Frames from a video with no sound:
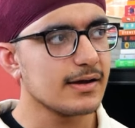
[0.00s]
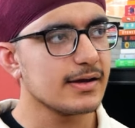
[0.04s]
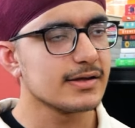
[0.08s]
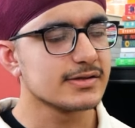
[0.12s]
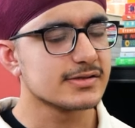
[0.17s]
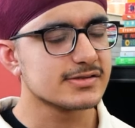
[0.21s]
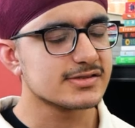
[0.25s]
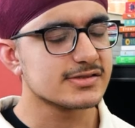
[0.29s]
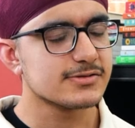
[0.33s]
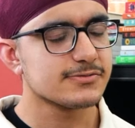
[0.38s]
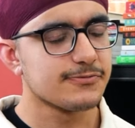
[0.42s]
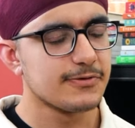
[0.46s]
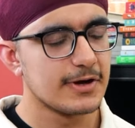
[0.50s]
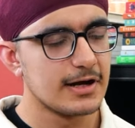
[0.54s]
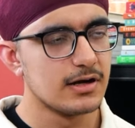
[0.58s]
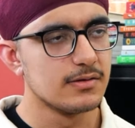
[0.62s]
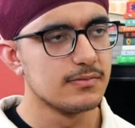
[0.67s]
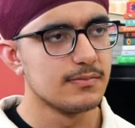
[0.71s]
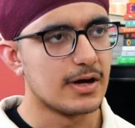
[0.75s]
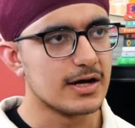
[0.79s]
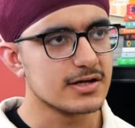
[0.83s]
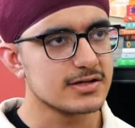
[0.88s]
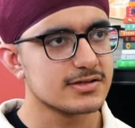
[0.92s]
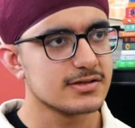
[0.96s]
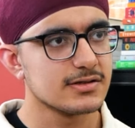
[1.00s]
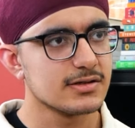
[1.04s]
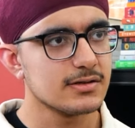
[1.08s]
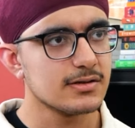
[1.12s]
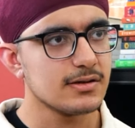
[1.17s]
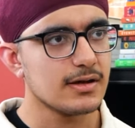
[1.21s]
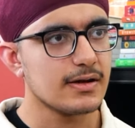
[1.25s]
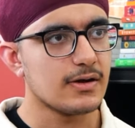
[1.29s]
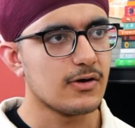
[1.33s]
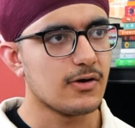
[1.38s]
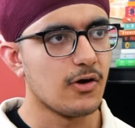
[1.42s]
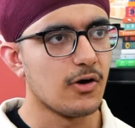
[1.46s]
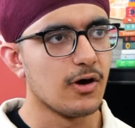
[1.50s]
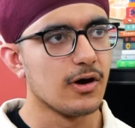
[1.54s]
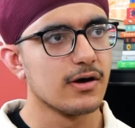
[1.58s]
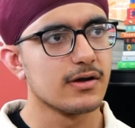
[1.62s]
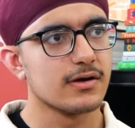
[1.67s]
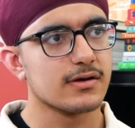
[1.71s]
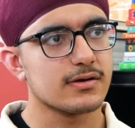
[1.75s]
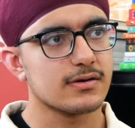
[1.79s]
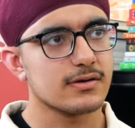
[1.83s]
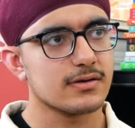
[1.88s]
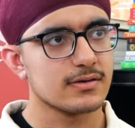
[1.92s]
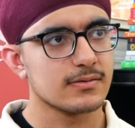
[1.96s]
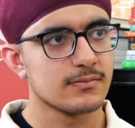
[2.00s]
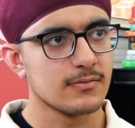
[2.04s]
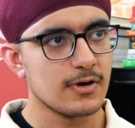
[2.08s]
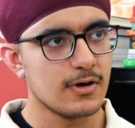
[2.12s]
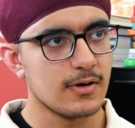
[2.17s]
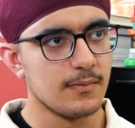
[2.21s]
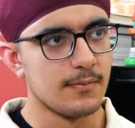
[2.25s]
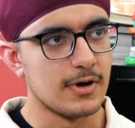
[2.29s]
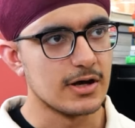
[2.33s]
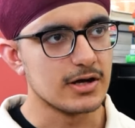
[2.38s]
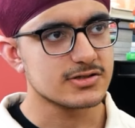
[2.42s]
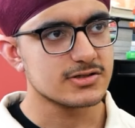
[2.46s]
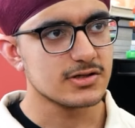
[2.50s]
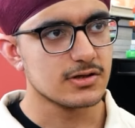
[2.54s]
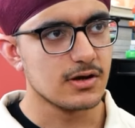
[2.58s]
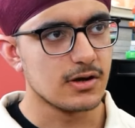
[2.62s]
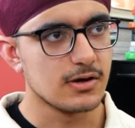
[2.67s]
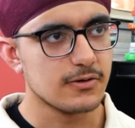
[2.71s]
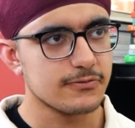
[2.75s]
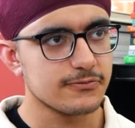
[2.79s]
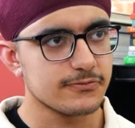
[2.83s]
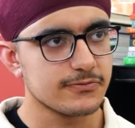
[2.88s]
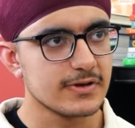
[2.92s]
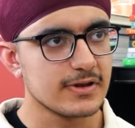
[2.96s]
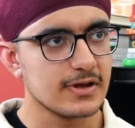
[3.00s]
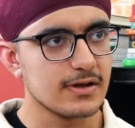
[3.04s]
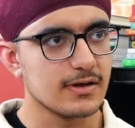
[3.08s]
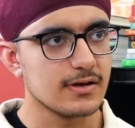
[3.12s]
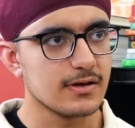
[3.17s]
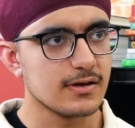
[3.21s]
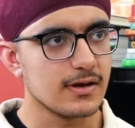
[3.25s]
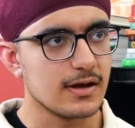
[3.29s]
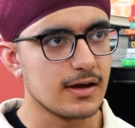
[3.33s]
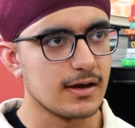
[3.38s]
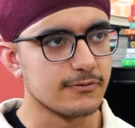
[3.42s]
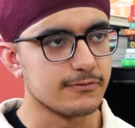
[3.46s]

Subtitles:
it's Field Marshal or a Marshal of the Air